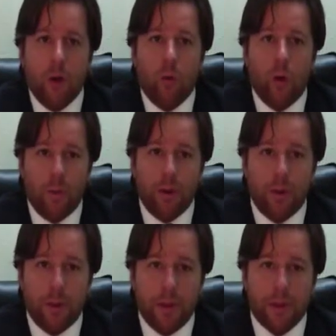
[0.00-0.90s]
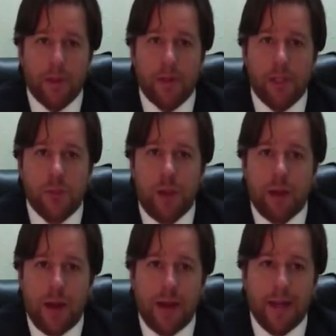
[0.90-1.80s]
What PIP is
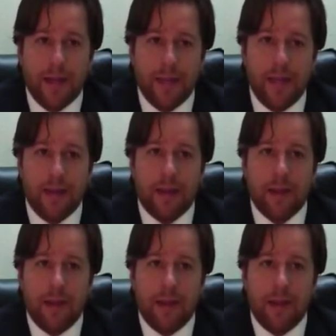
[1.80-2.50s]
spelled out in length